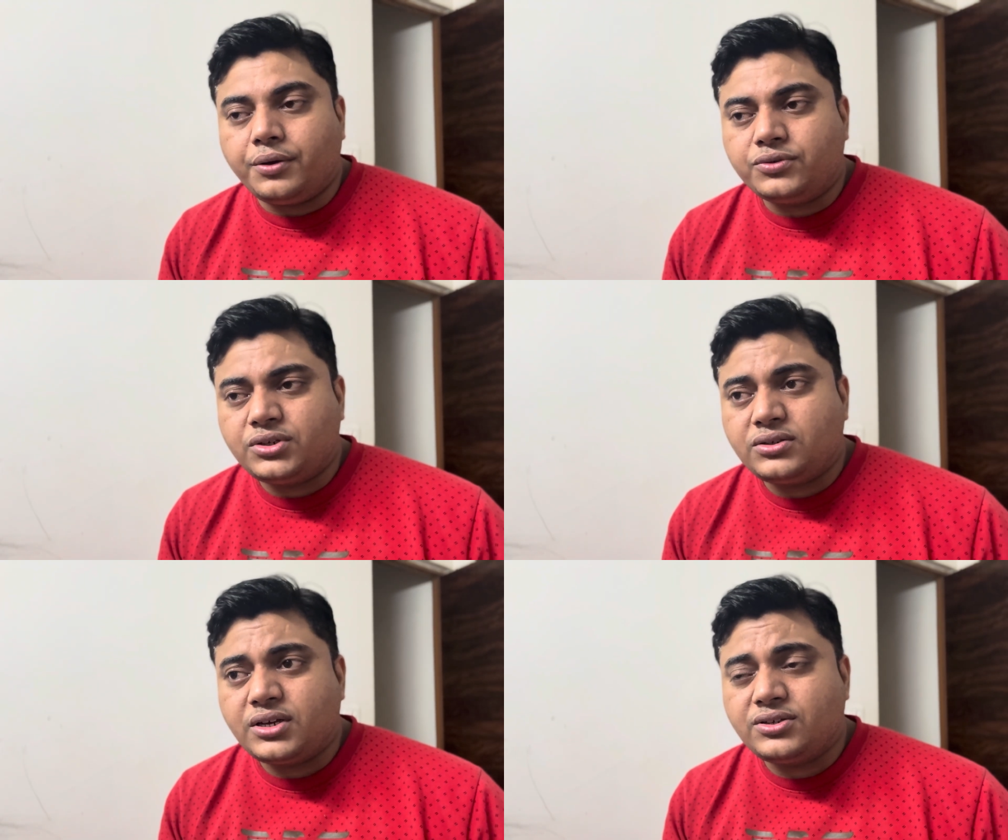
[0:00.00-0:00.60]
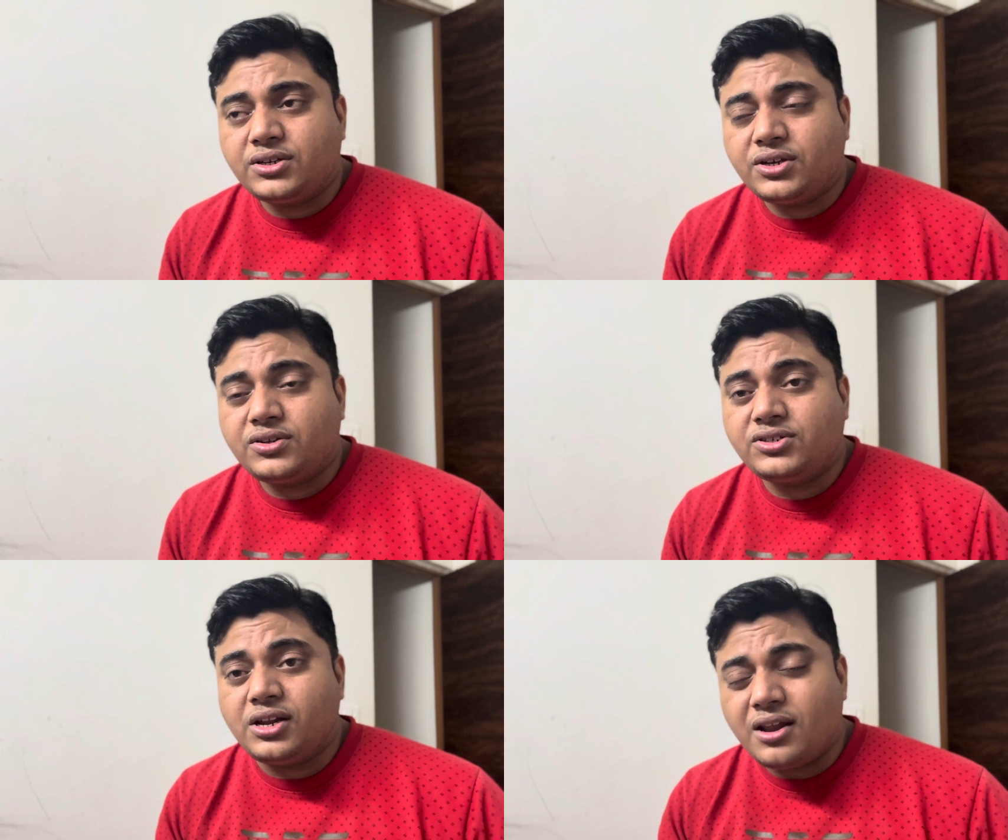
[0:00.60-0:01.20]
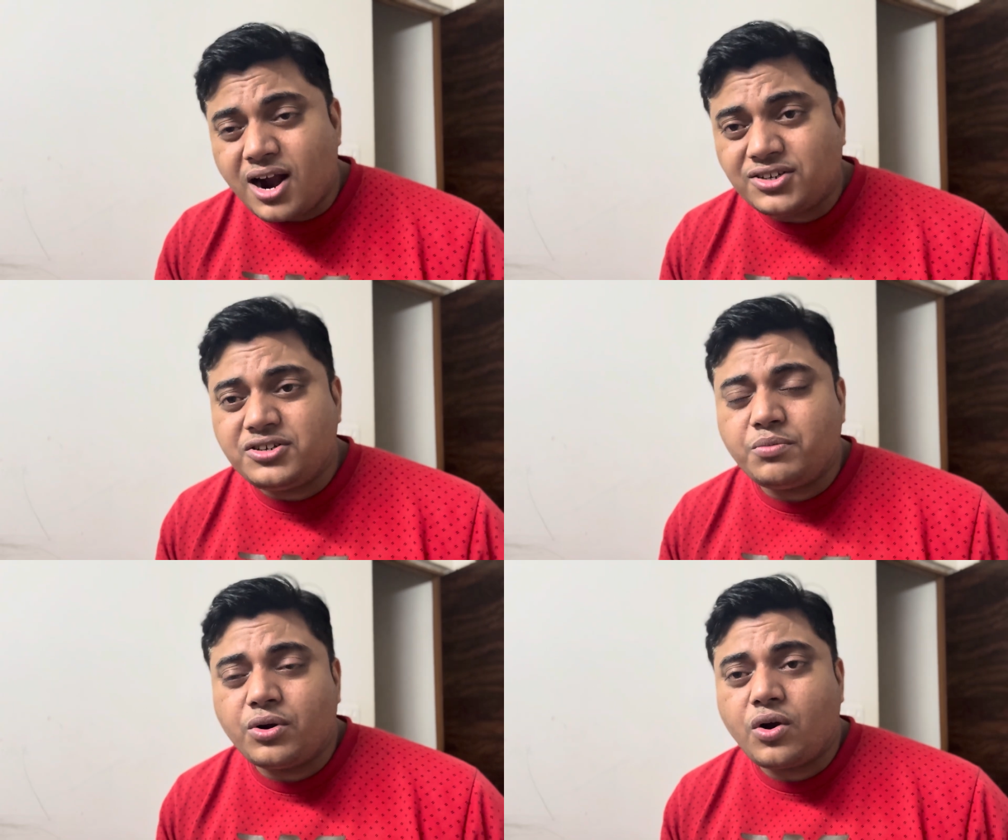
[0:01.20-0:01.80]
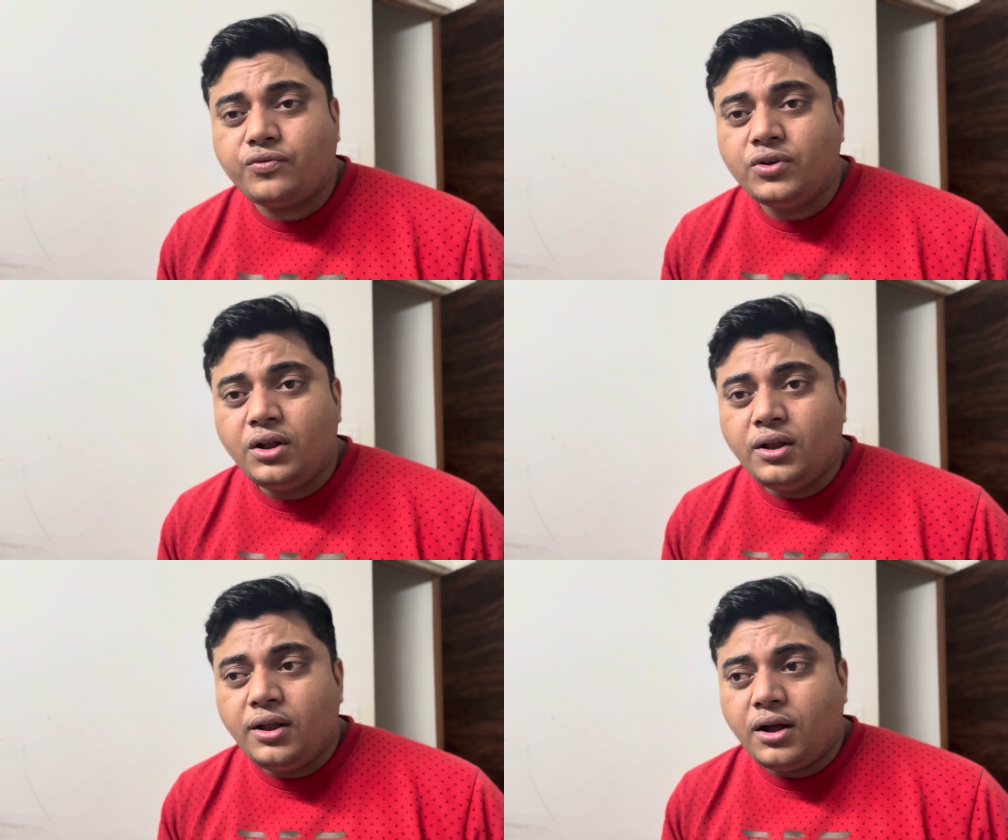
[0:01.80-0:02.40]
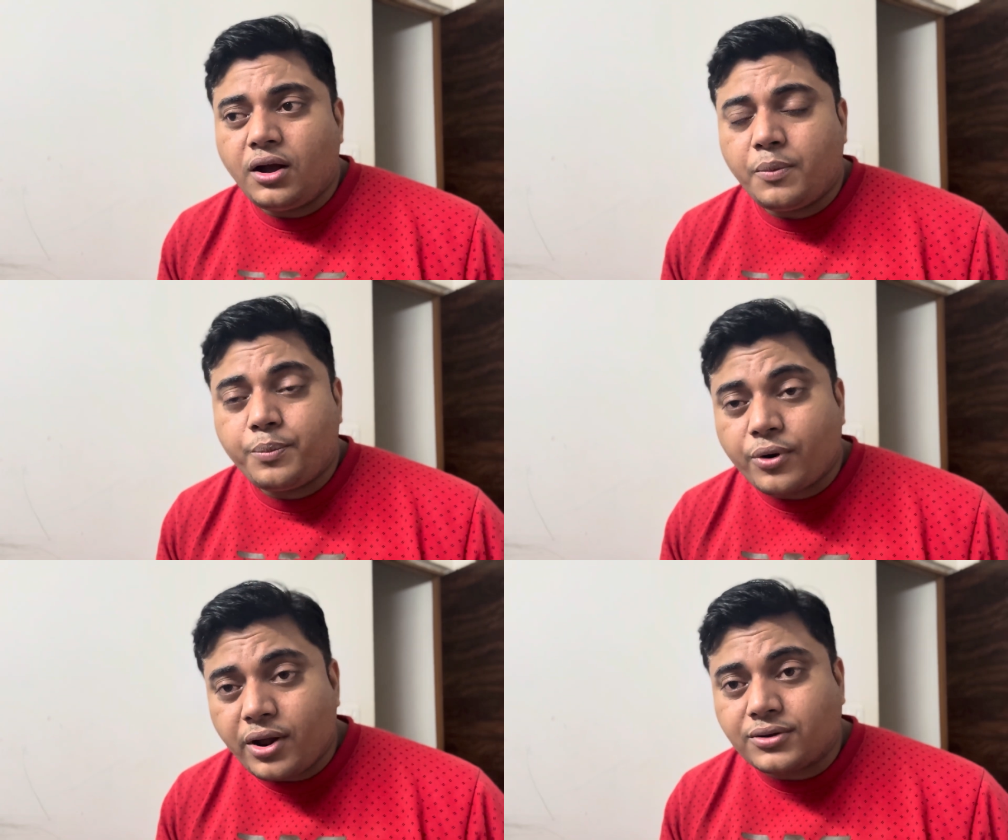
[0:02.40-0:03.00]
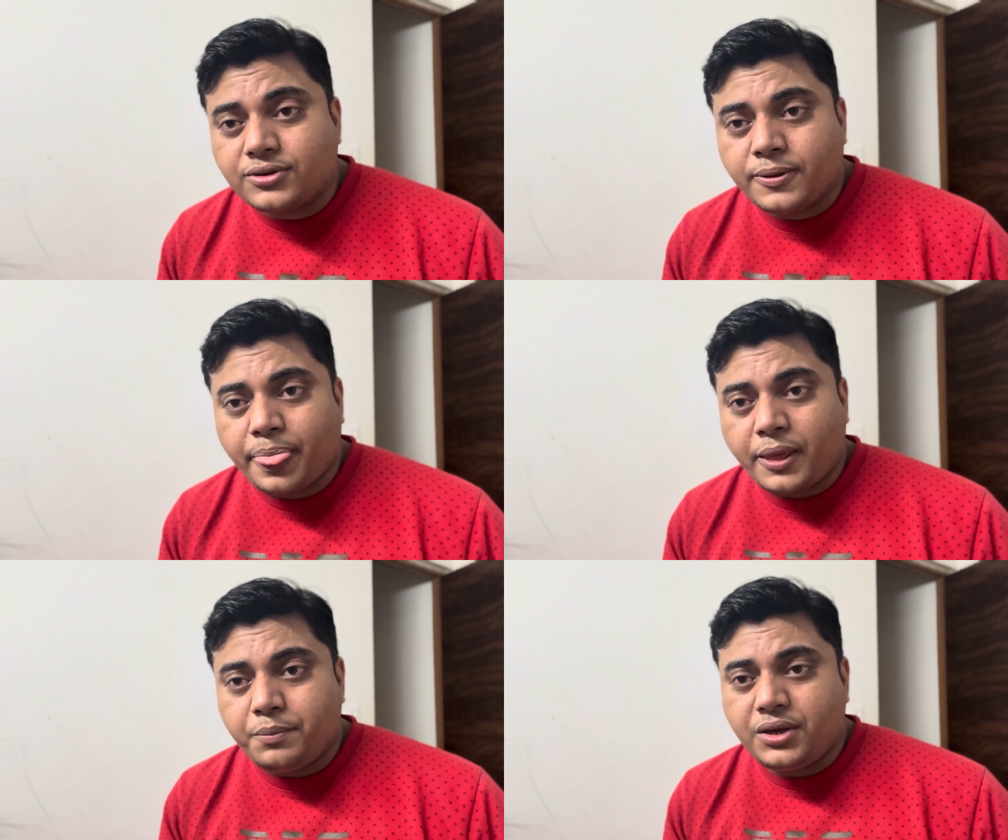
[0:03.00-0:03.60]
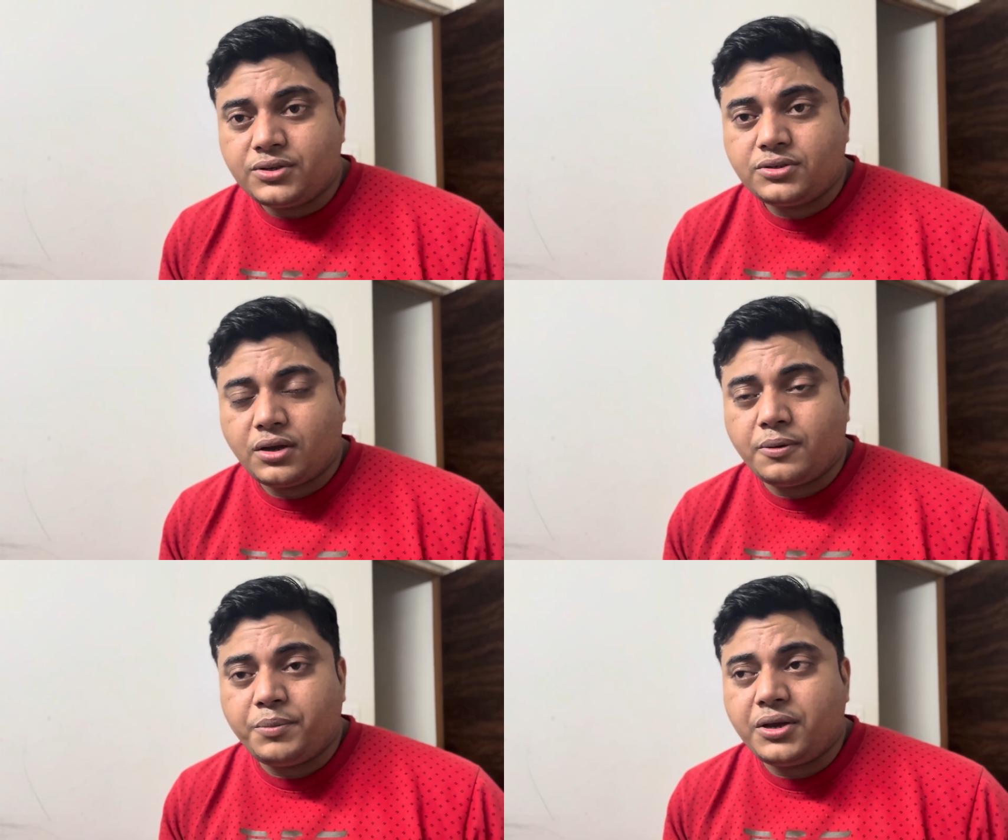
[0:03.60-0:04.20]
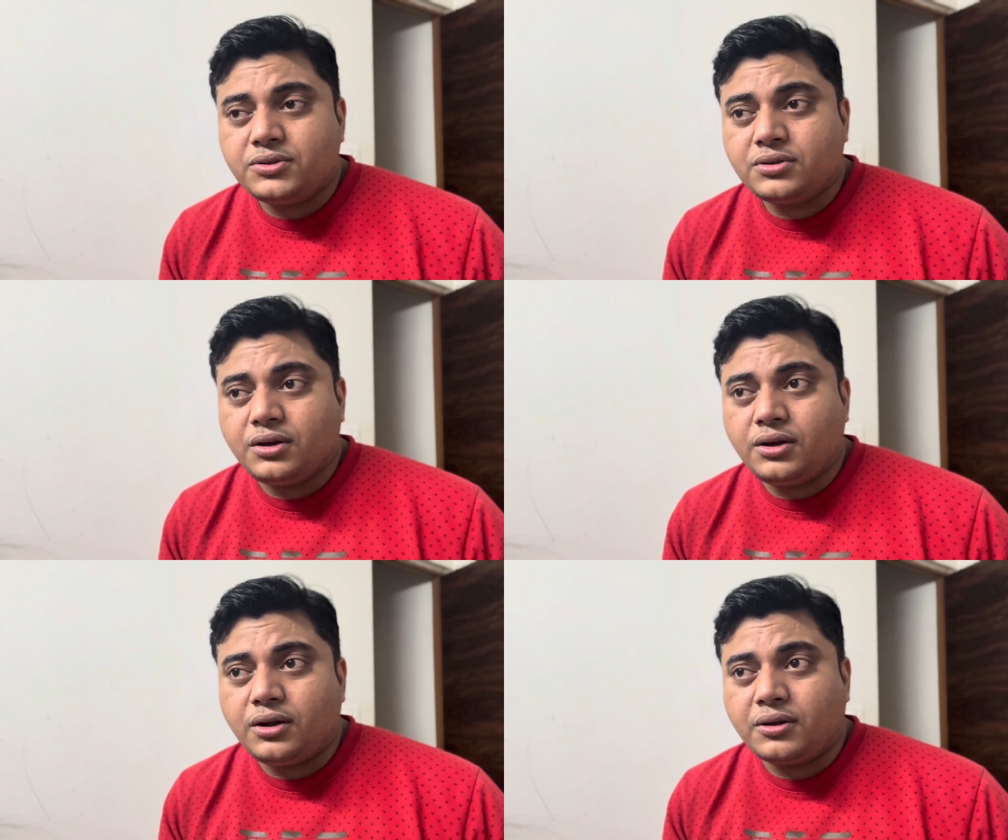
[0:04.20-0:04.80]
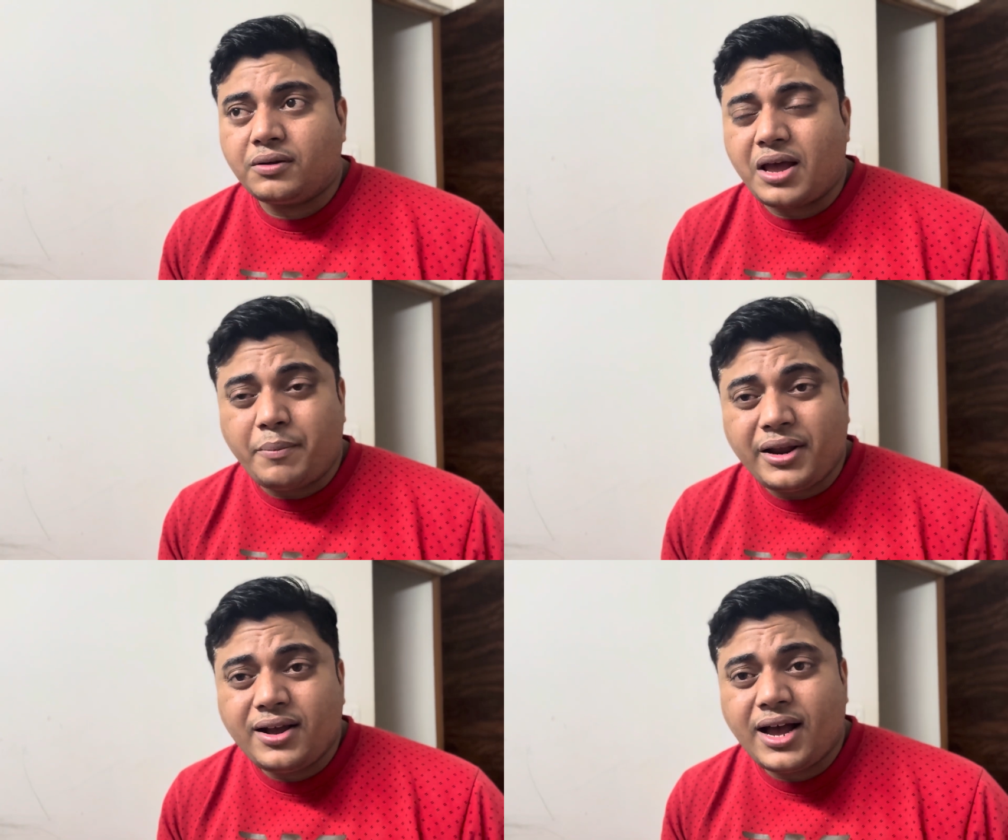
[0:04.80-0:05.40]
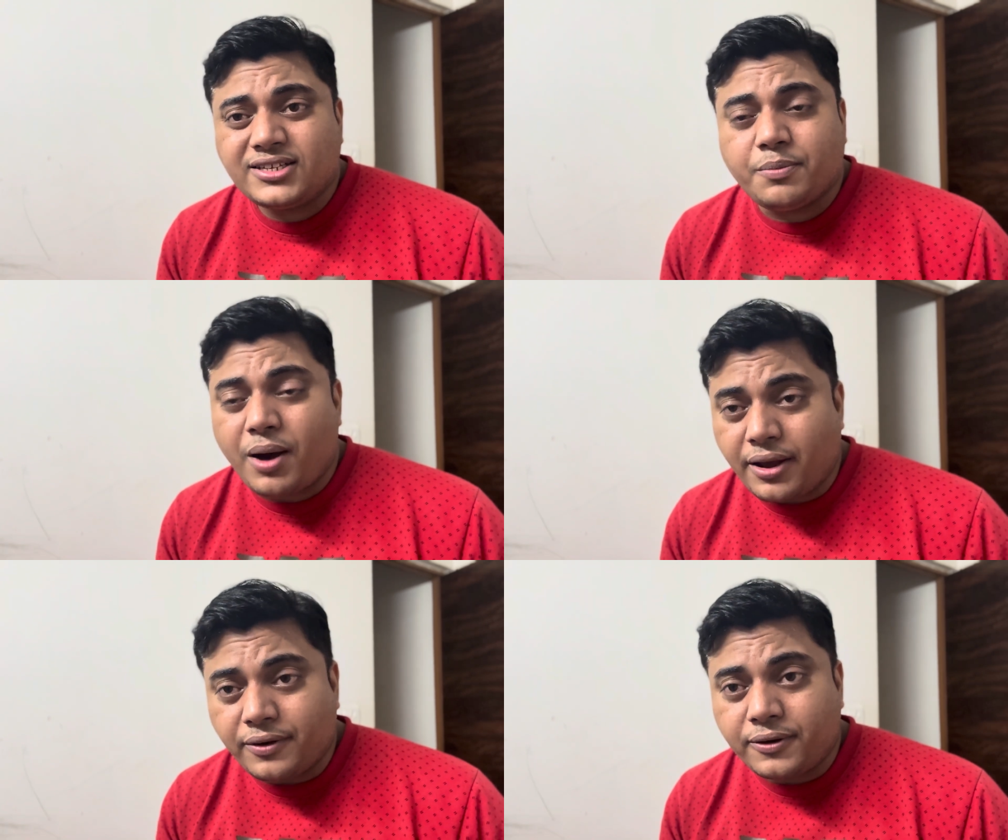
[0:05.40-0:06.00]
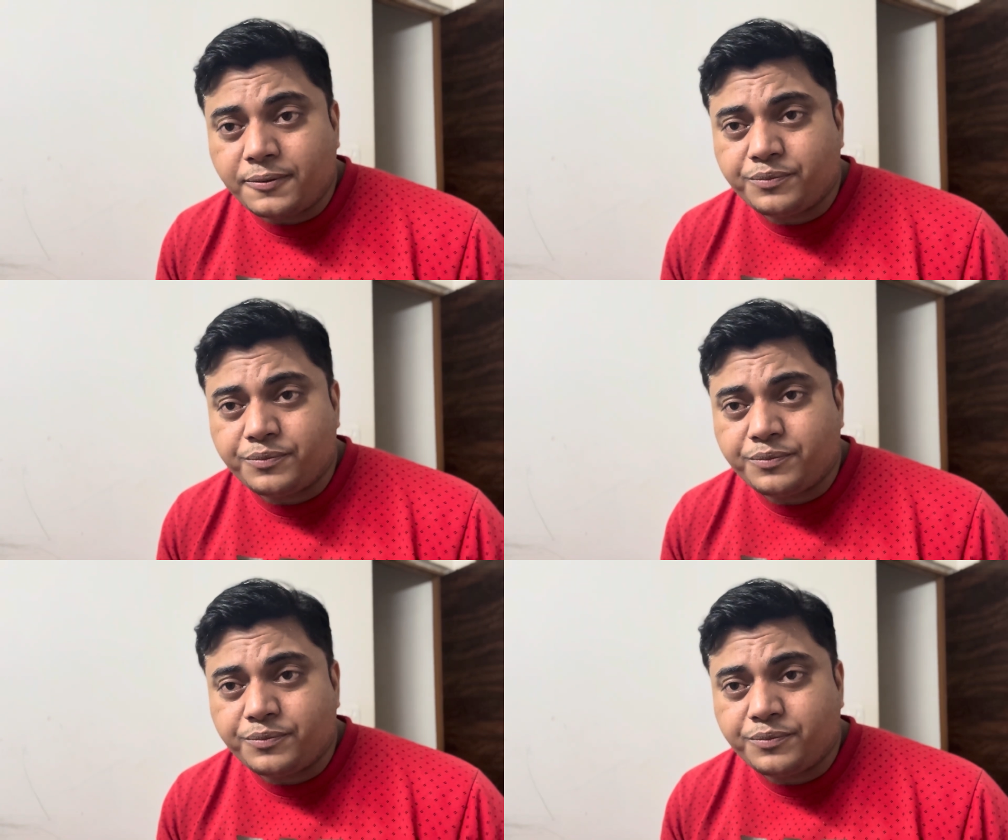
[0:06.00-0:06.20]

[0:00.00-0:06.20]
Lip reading: such a large number of product, because America has a buyer.